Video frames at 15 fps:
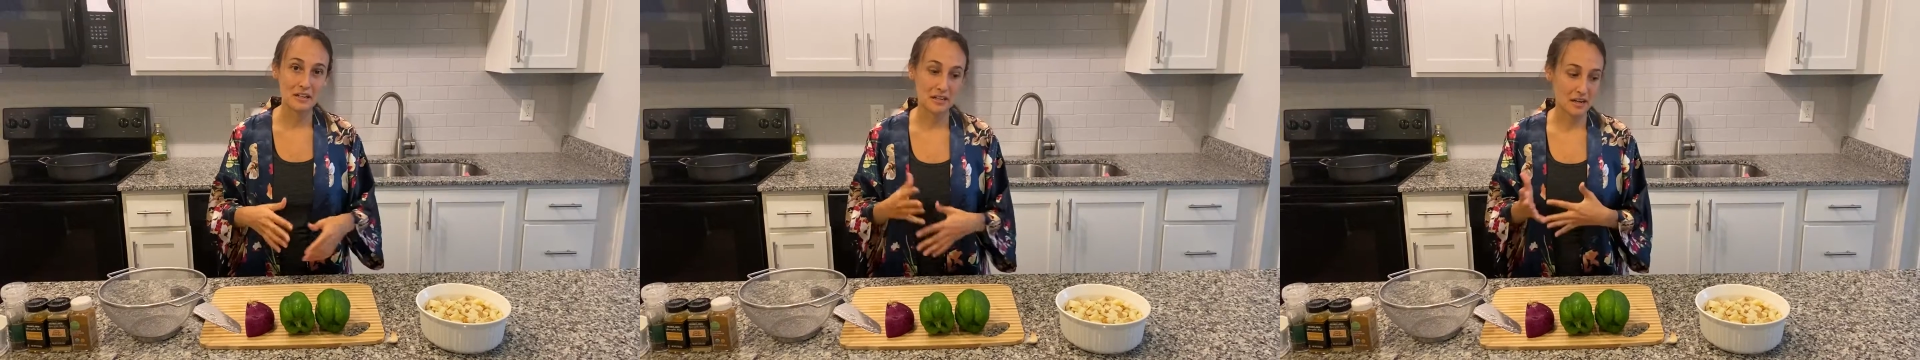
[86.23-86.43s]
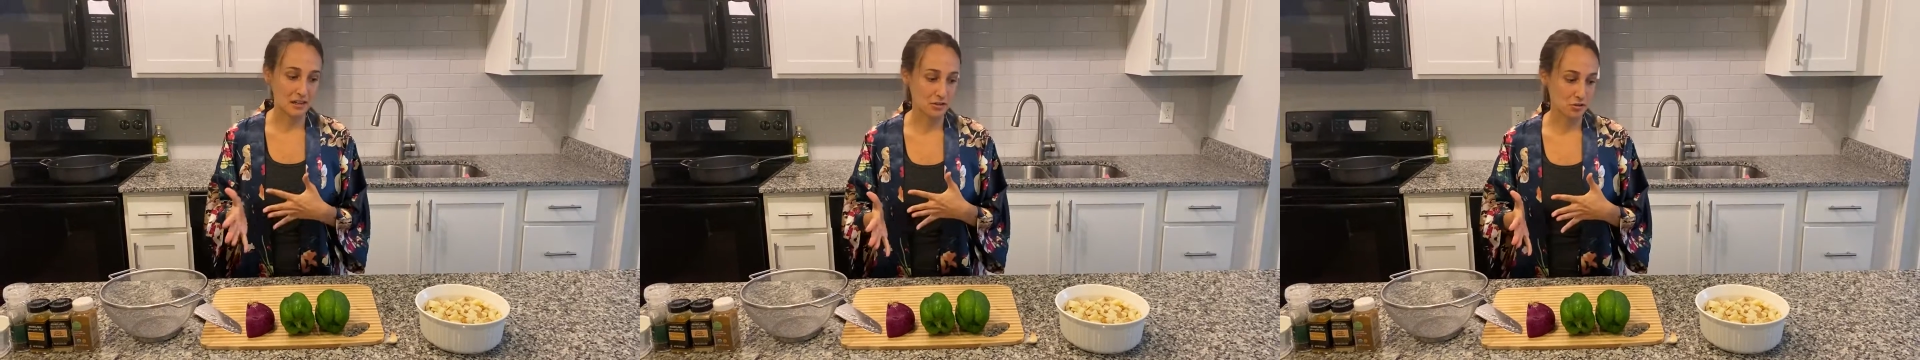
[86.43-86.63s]

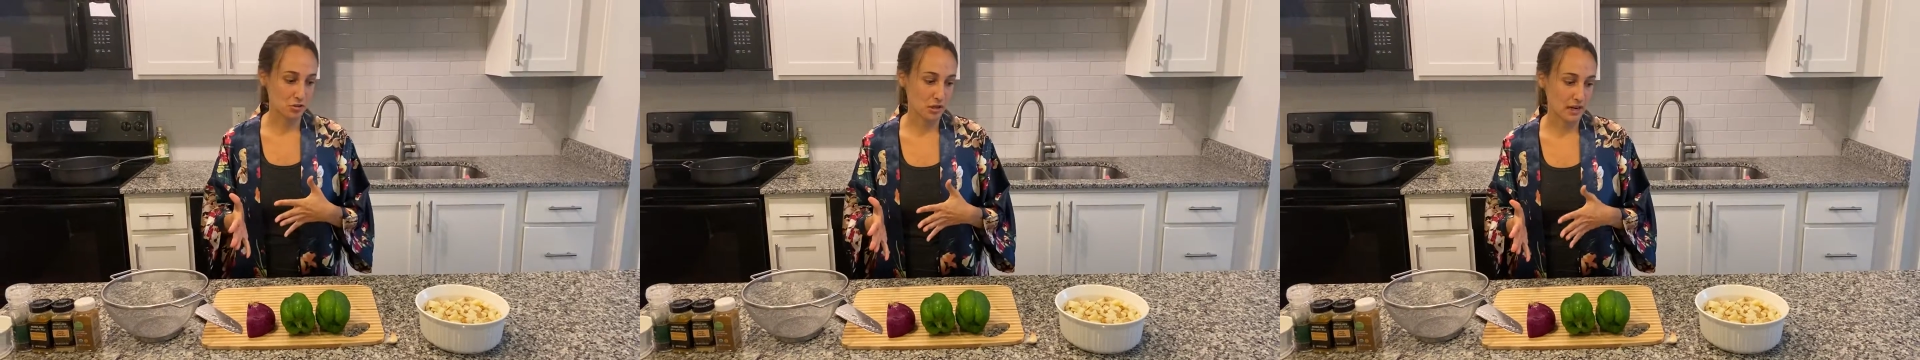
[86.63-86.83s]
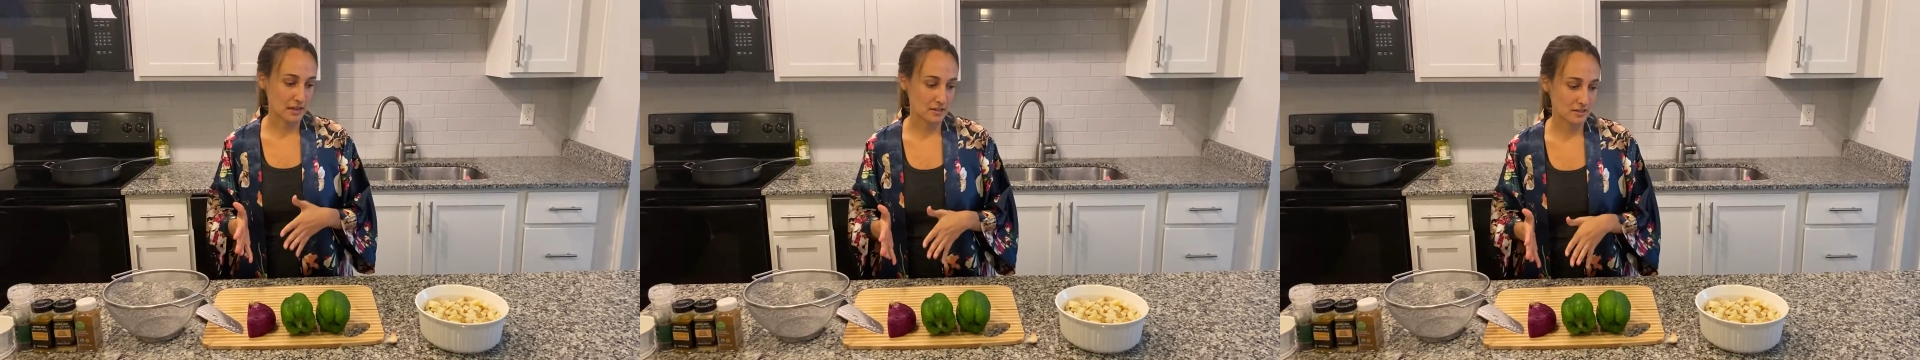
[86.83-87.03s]

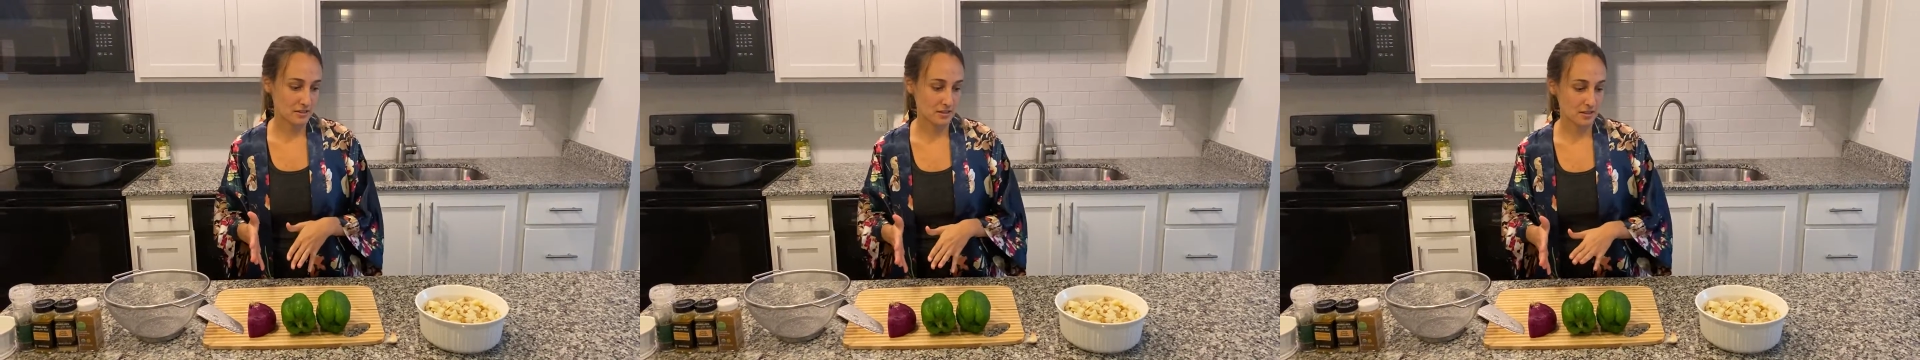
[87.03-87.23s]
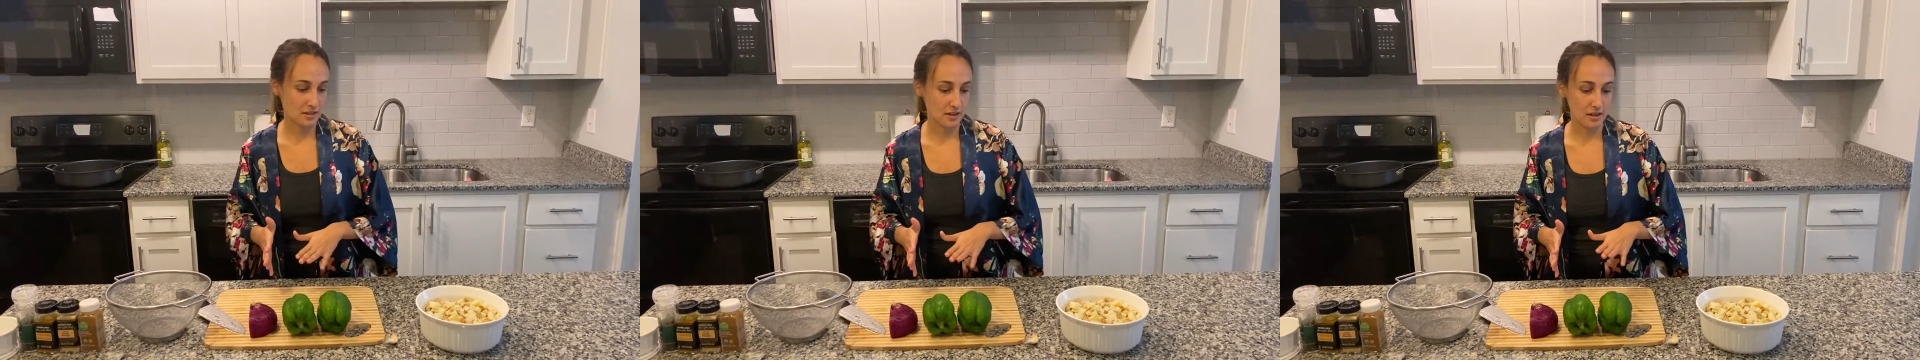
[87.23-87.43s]
contrast
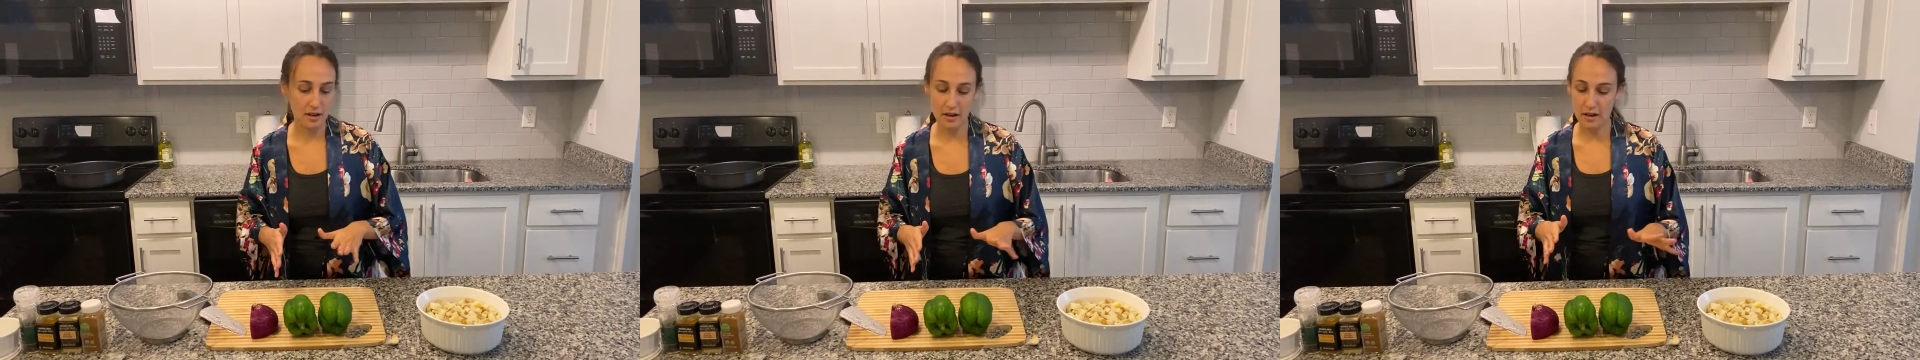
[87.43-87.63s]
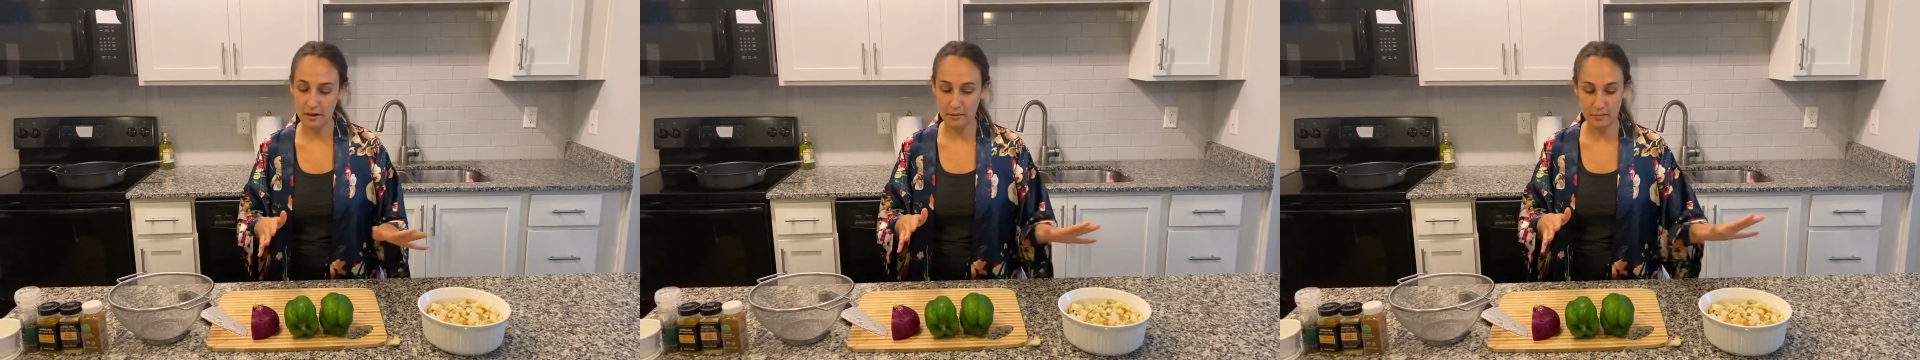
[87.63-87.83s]

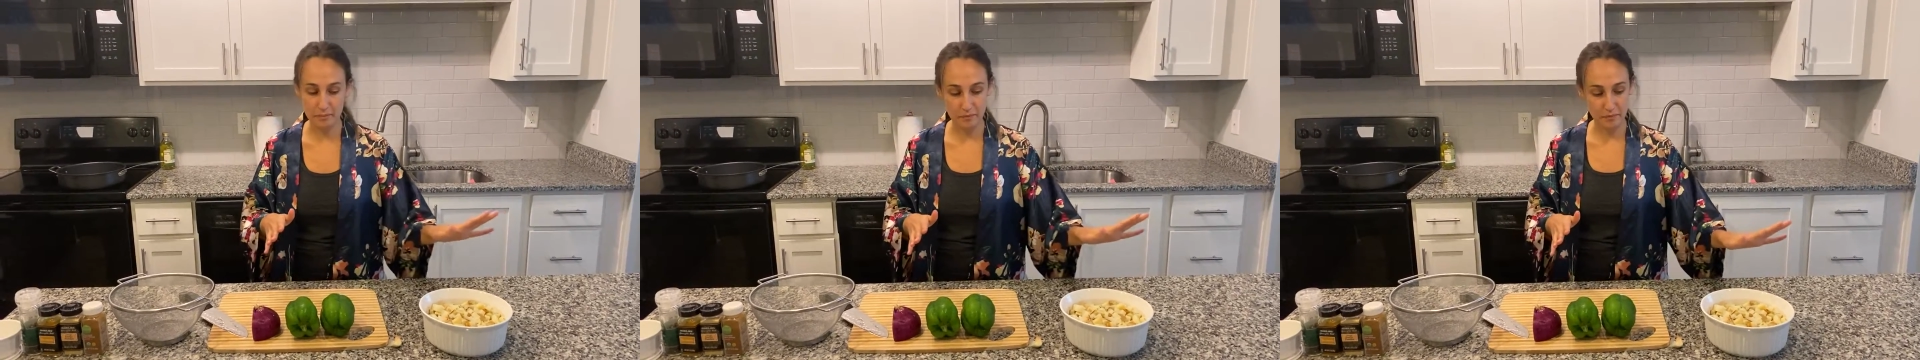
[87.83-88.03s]
to